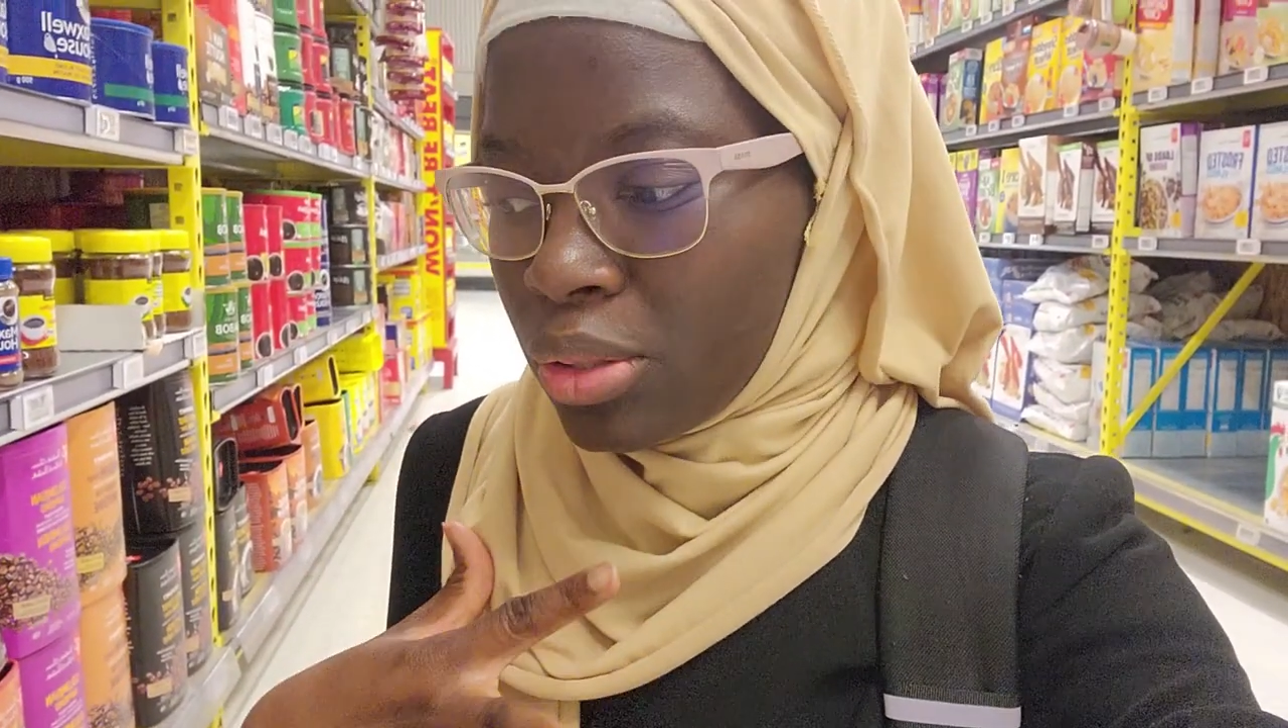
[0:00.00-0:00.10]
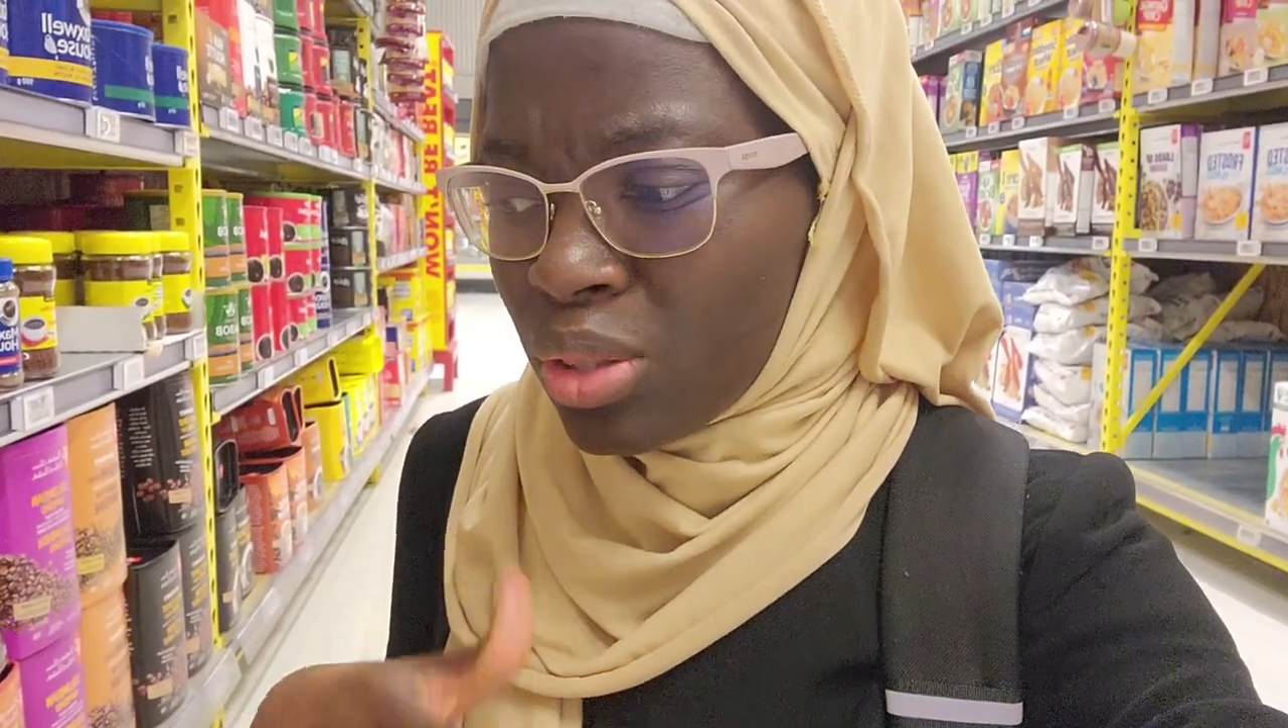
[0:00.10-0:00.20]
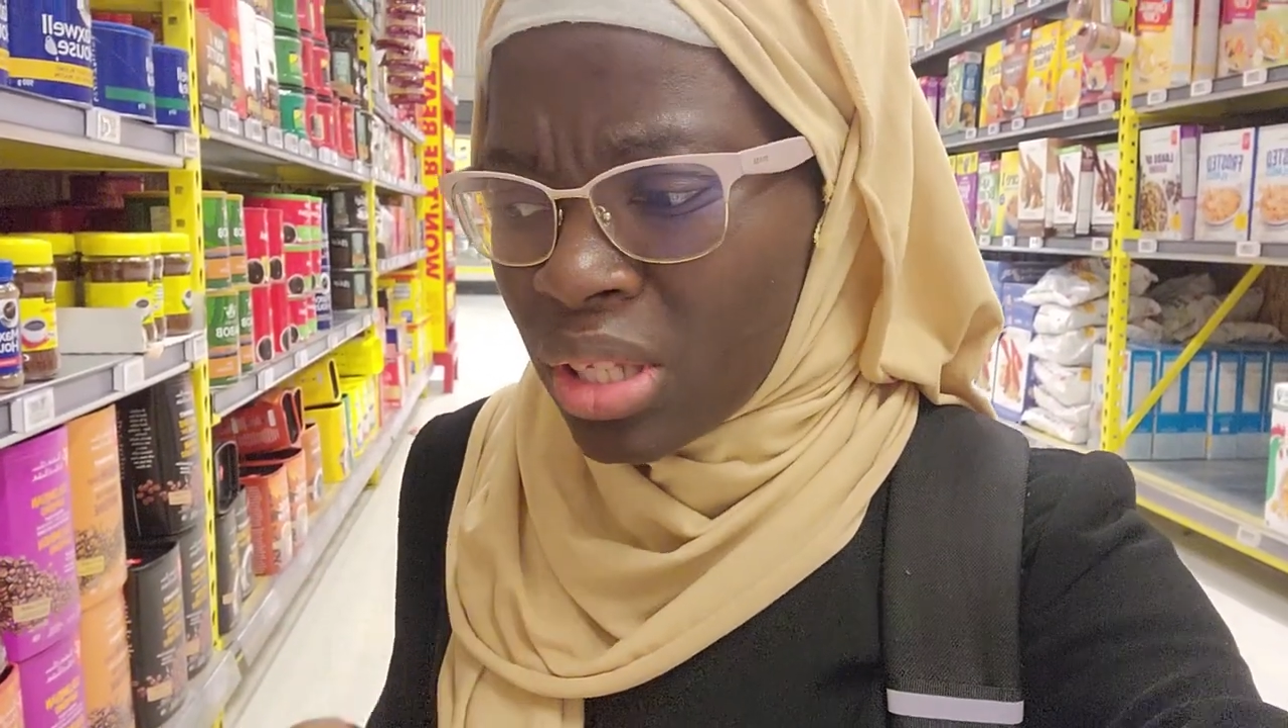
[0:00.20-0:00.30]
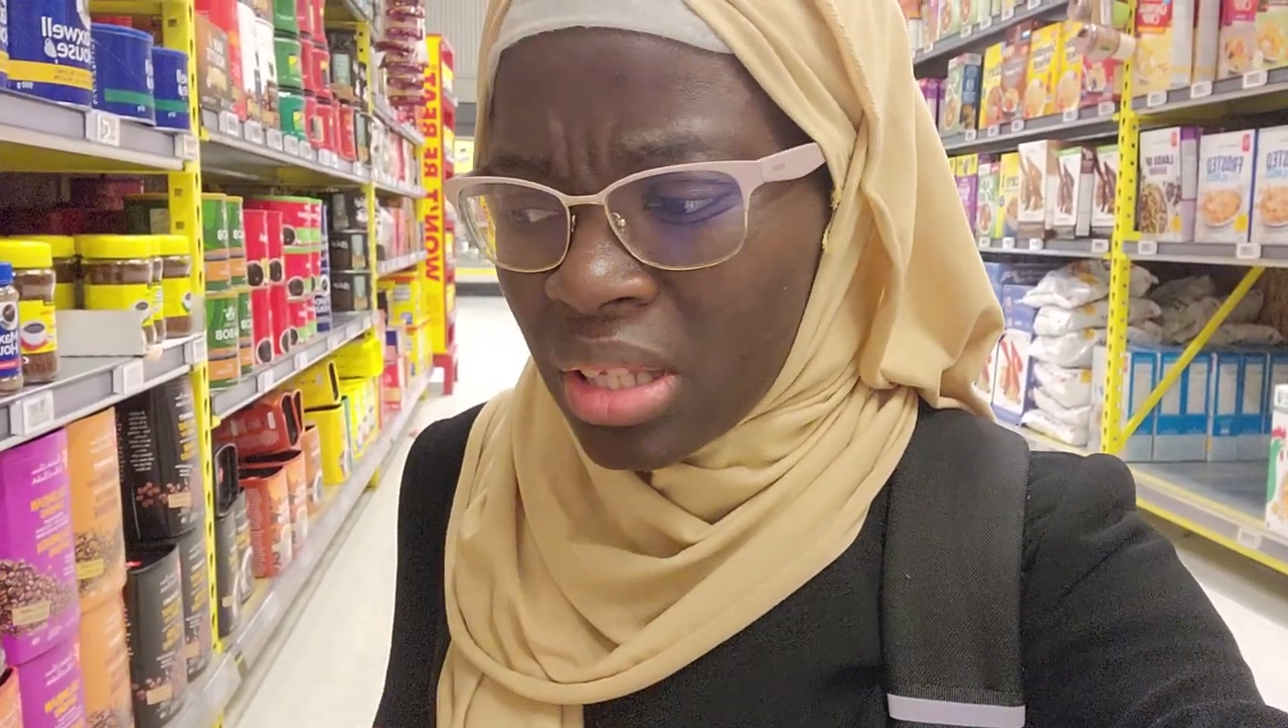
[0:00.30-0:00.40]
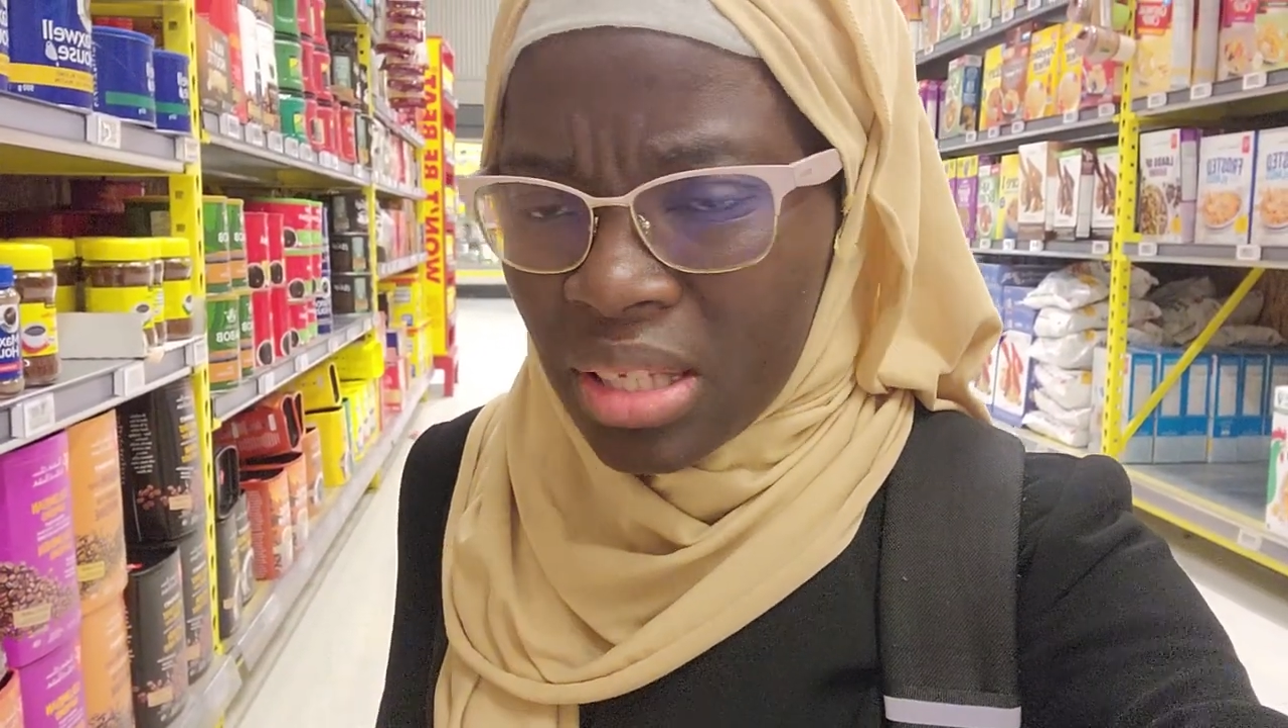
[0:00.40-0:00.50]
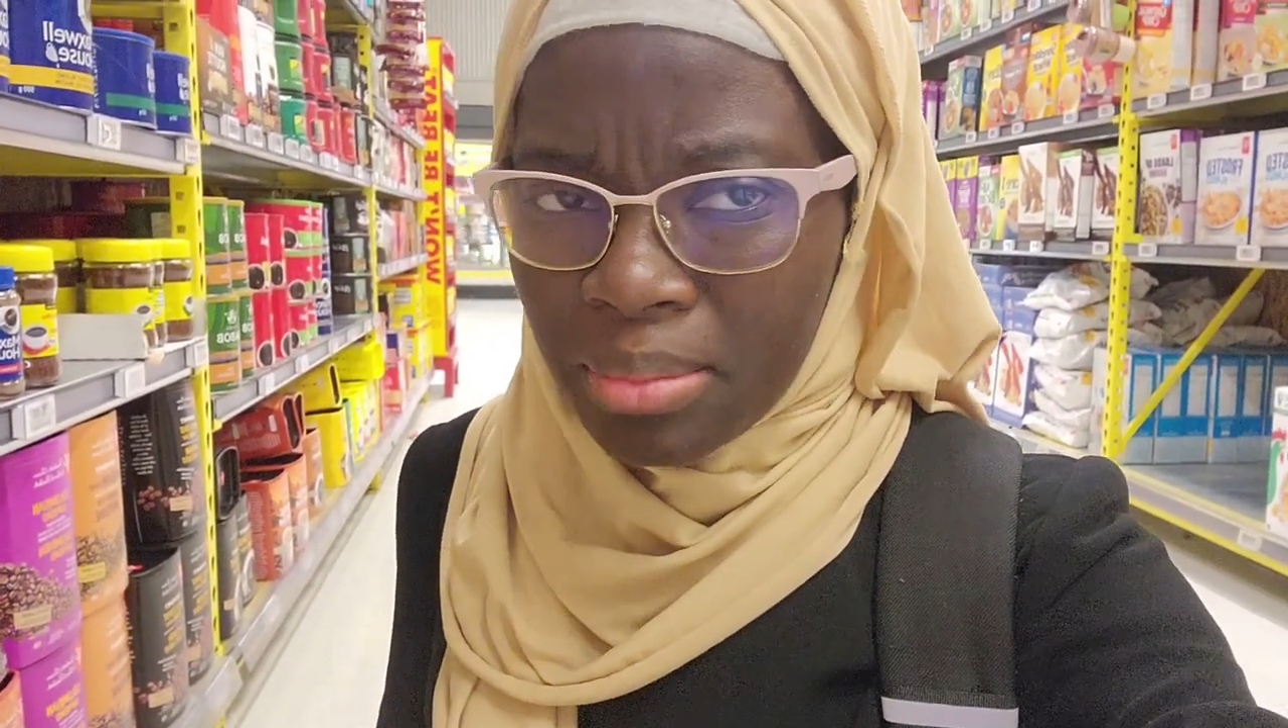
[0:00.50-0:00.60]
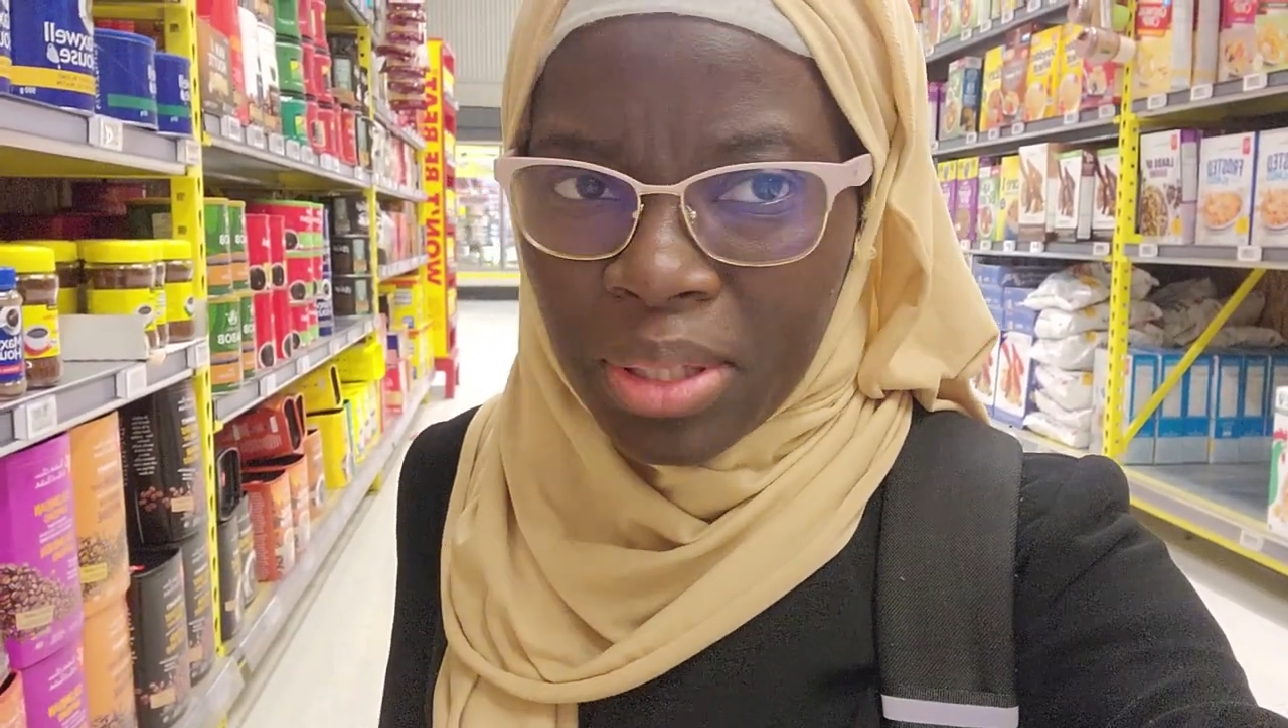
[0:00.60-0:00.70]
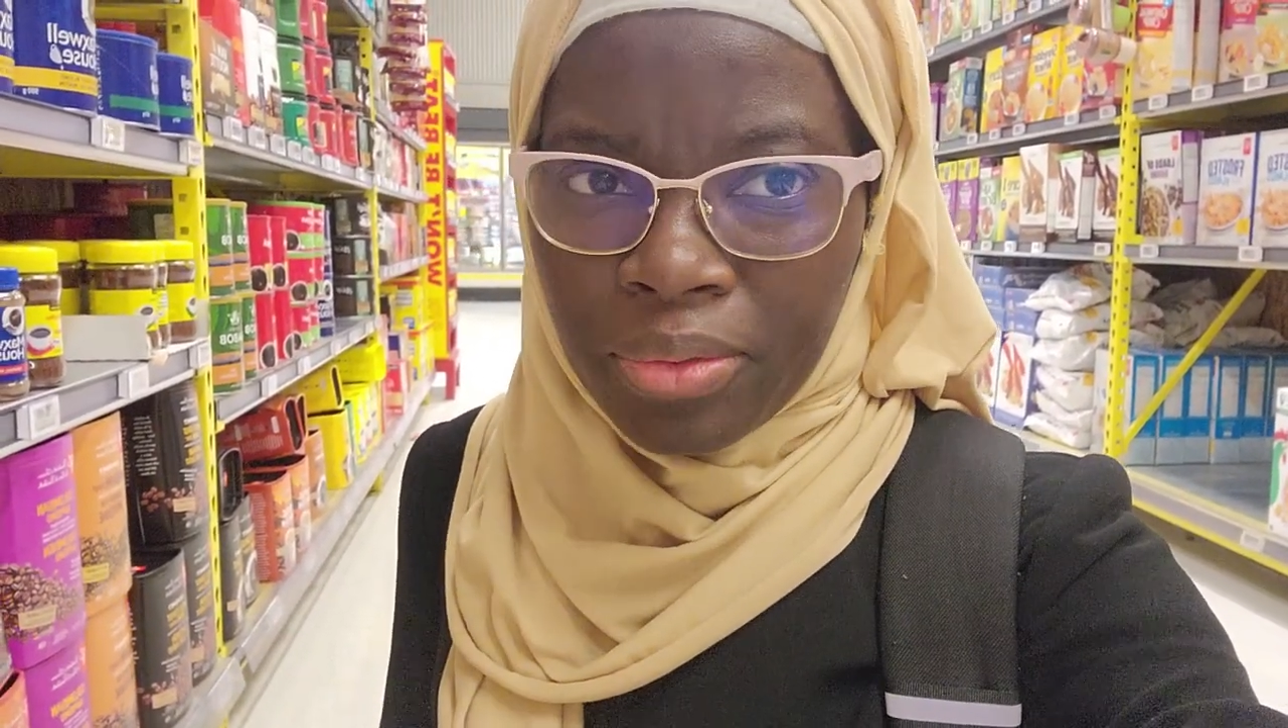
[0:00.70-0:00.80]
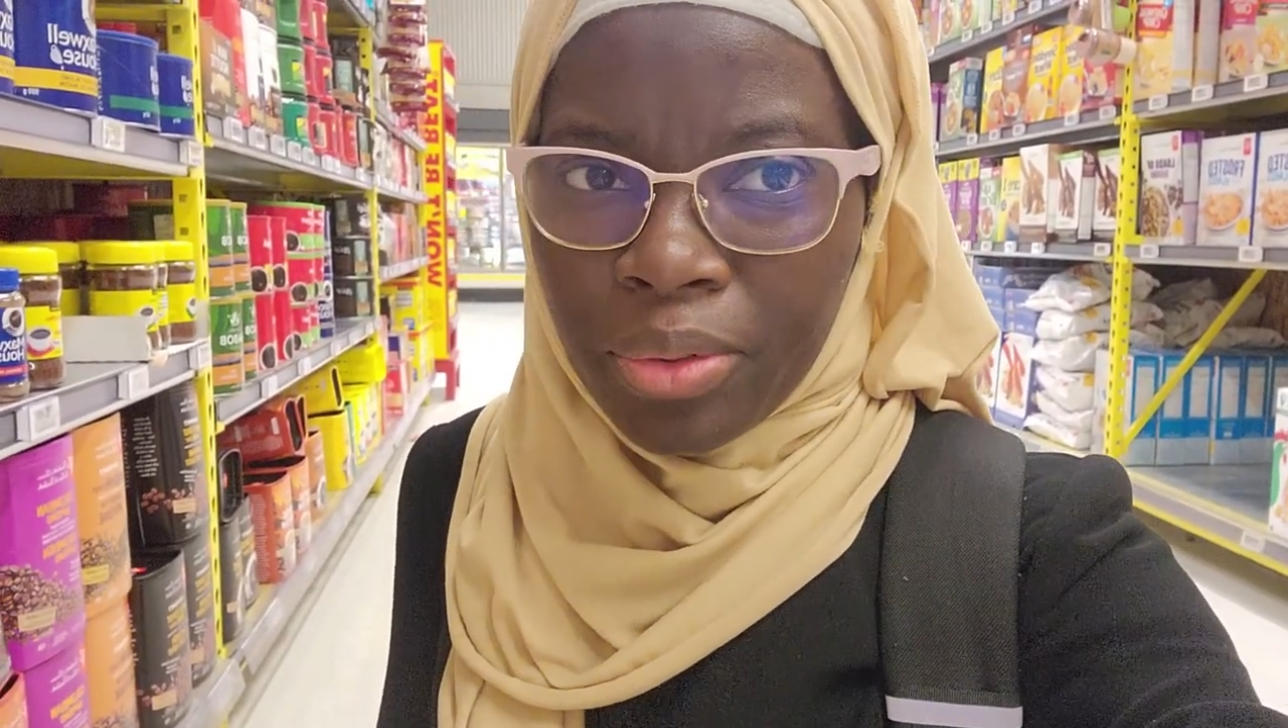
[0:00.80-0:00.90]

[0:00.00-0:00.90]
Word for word: using this milk